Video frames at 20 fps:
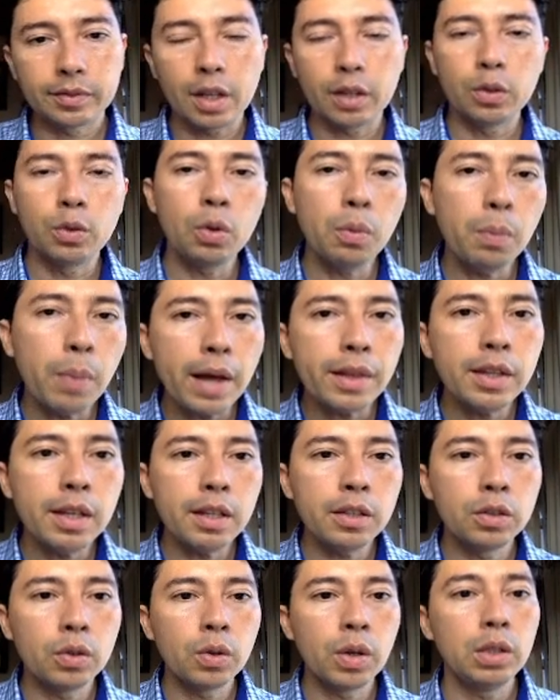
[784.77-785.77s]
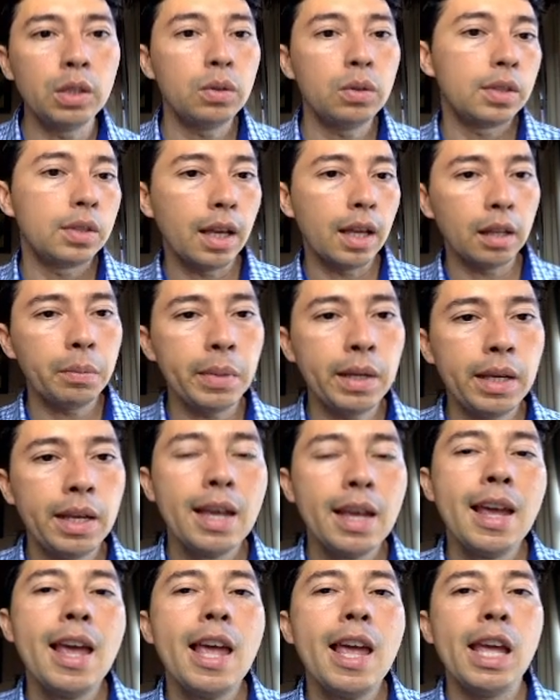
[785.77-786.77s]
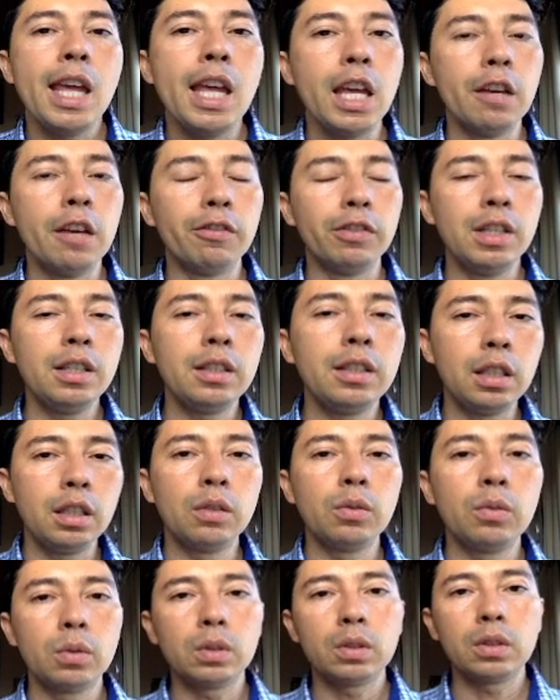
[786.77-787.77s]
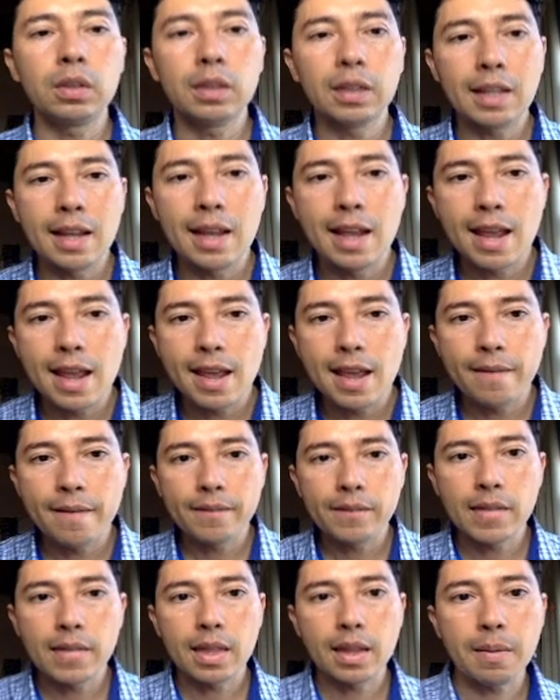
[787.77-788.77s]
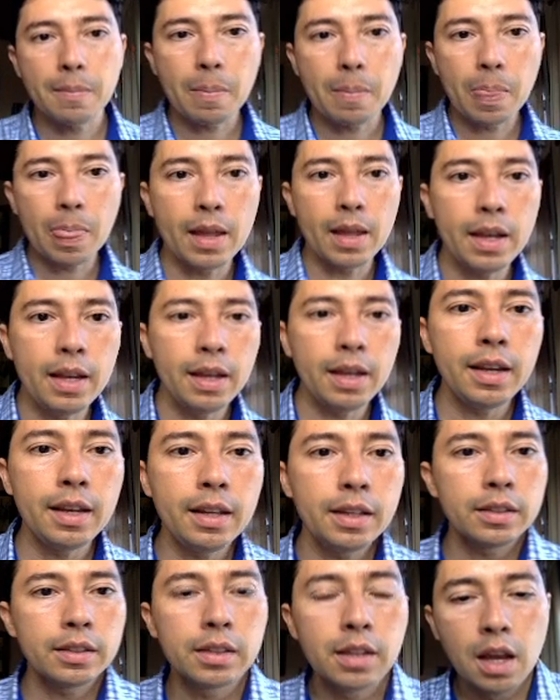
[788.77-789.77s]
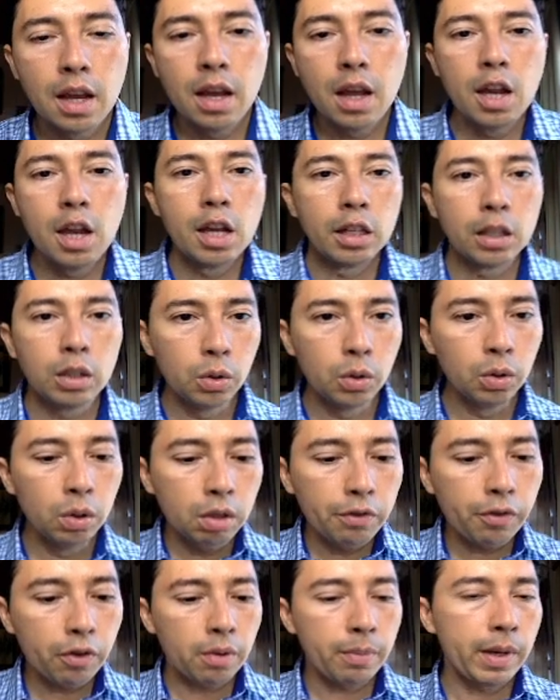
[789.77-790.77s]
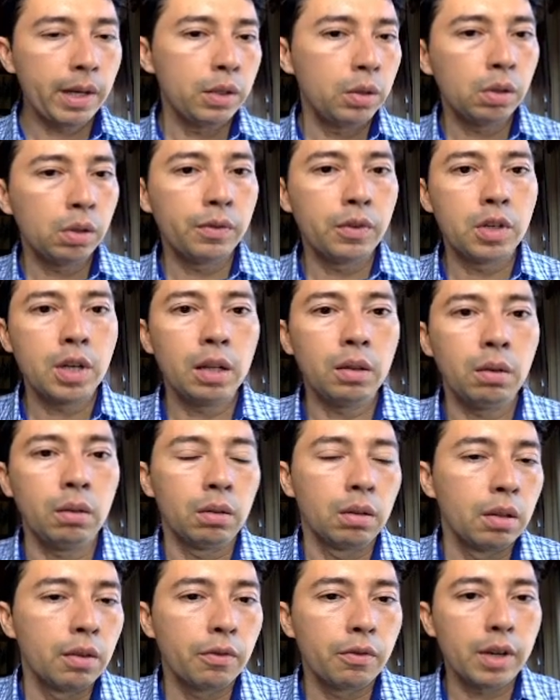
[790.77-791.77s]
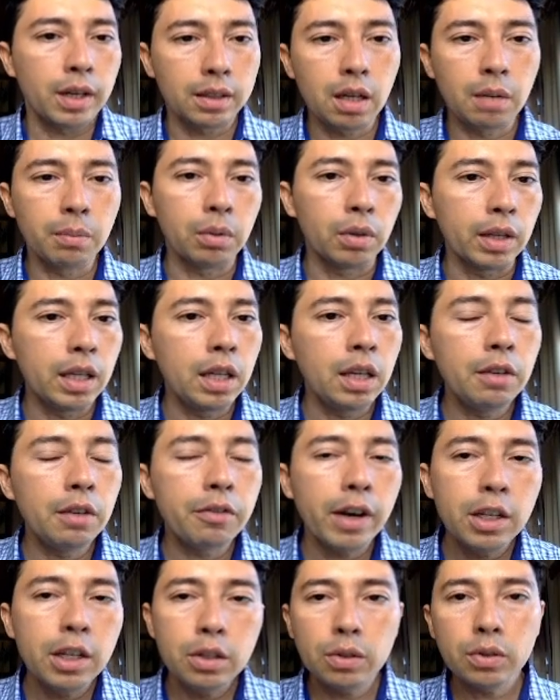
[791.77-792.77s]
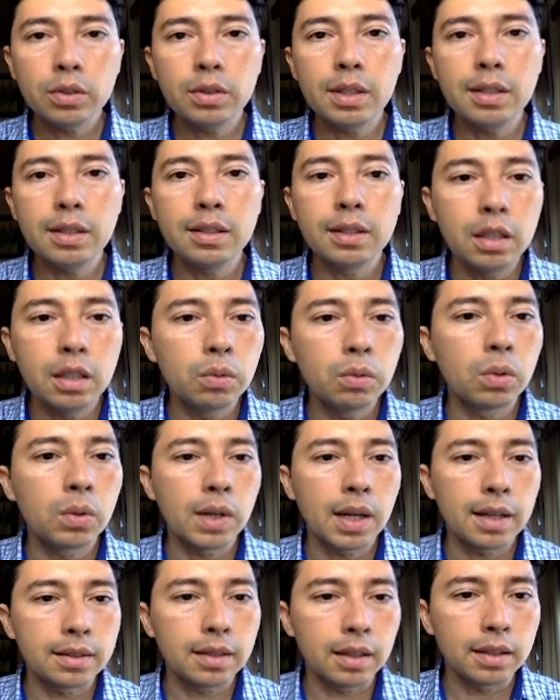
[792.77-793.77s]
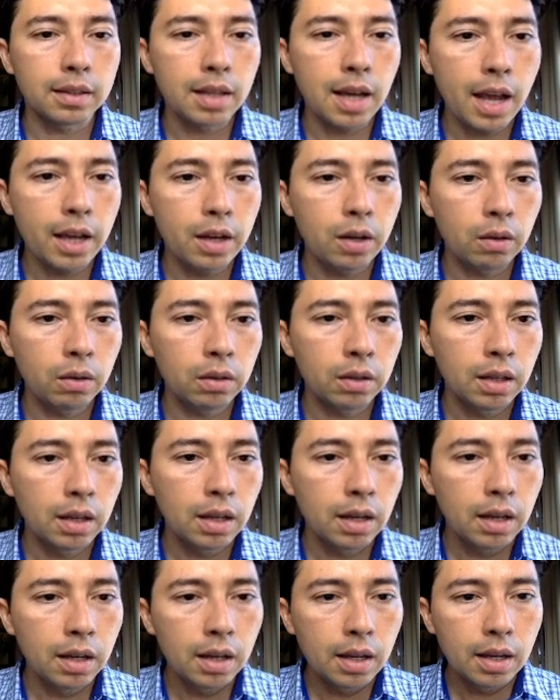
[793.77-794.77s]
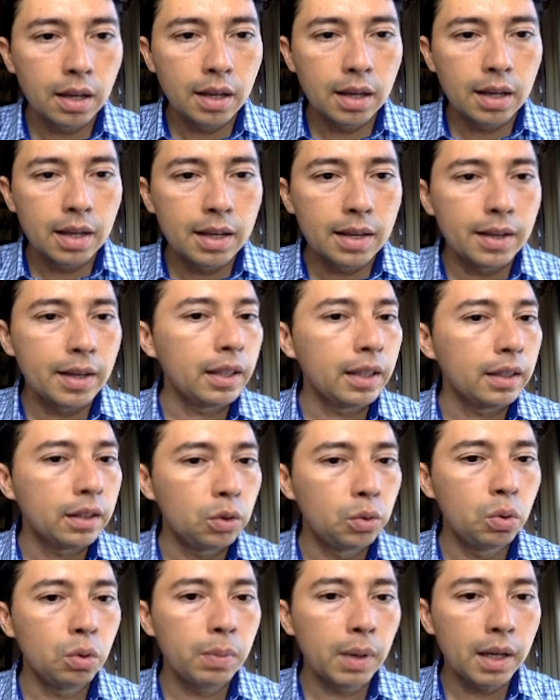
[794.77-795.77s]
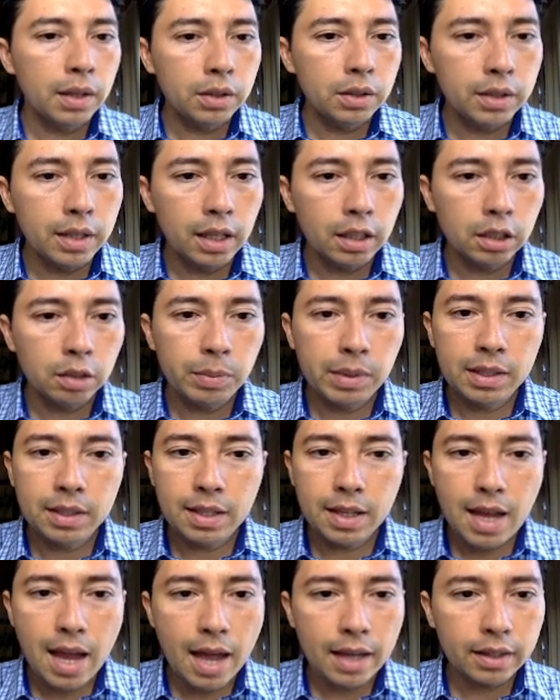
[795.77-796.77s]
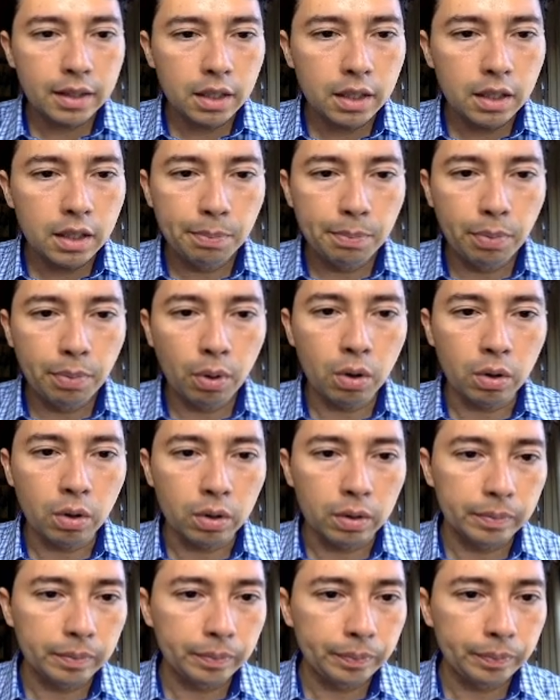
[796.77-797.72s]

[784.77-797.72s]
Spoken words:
TubeBuddy is going to tell me if this keyword is good for my YouTube channel. For example, if I use this keyword as a title, TubeBuddy tells me that it's poor.